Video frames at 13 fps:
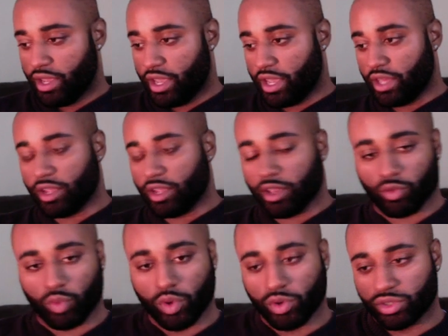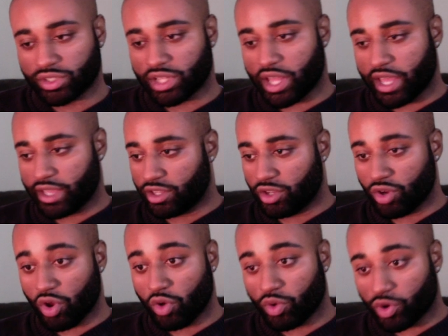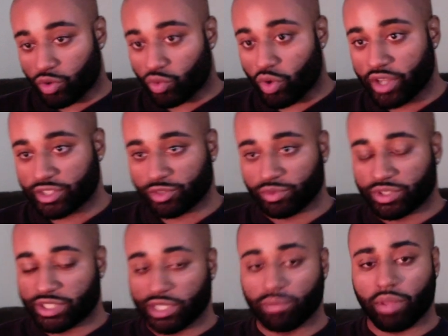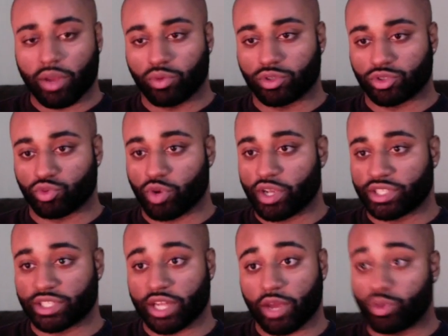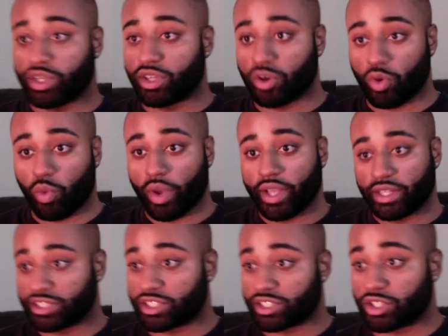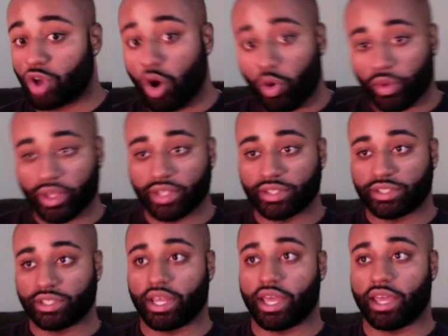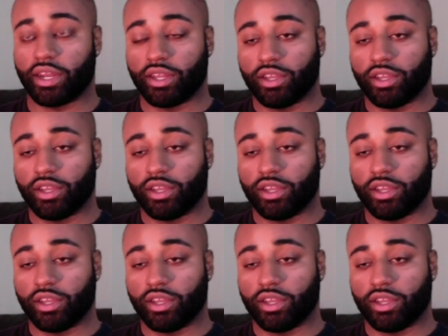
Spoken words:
and then we was like, you know, in a rush. We seemed like we was rushing, like we couldn't wait to go into that